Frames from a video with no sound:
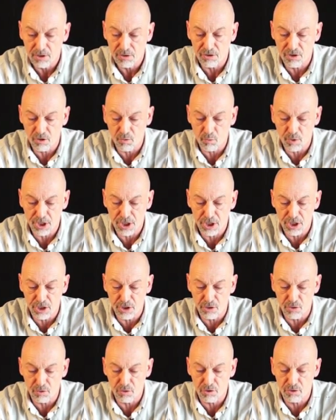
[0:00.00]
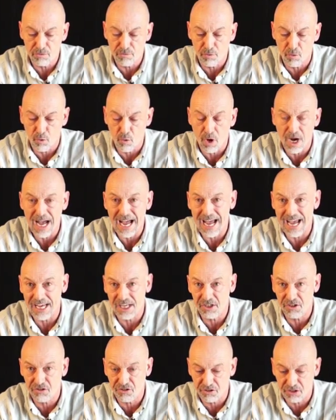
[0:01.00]
that we use for
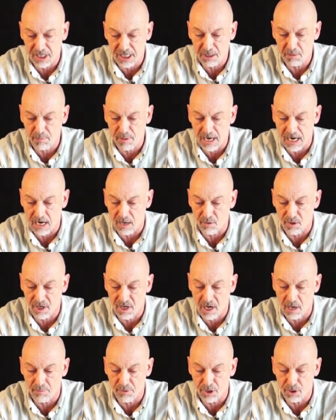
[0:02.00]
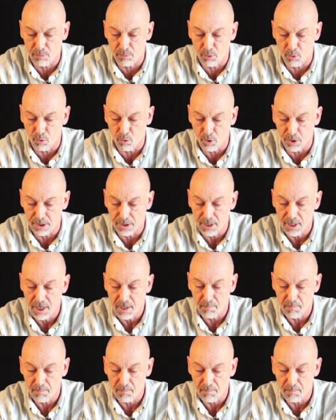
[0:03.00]
AC power coming aboard.